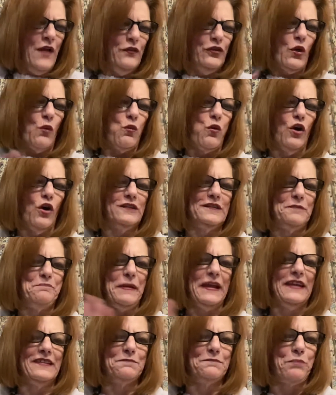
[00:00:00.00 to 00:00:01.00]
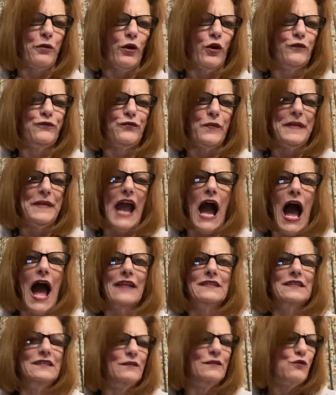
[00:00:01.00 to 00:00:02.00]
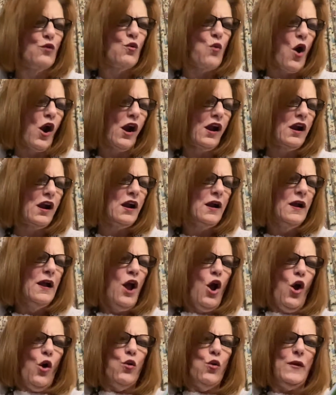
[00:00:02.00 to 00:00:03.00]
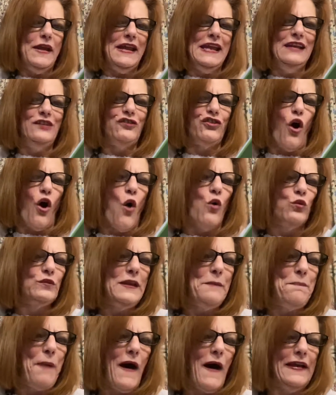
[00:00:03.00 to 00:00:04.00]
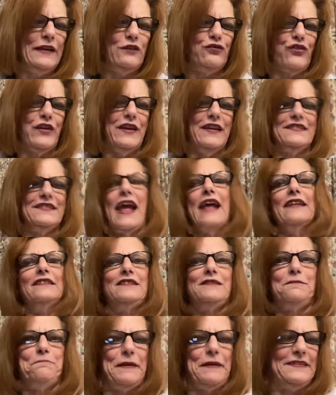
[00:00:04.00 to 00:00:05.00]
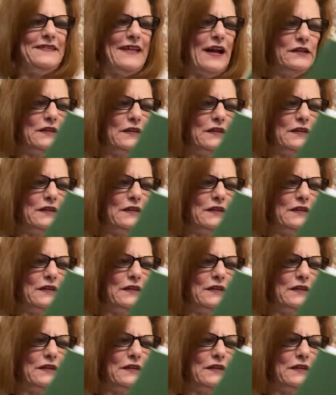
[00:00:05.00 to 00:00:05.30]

the world's biggest bird from the island of Gwark, who eats only pine trees and spits out